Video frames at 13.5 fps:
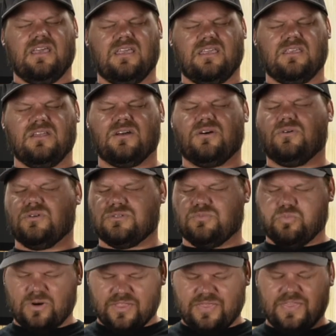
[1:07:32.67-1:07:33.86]
you know,
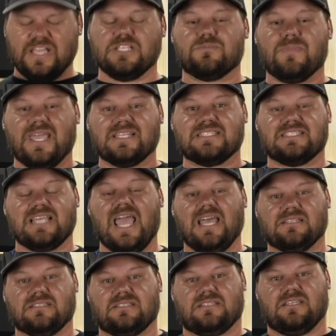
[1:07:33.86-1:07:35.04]
where things make
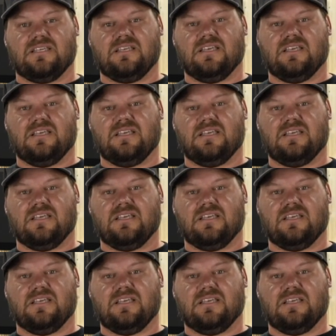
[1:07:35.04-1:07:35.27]
sense.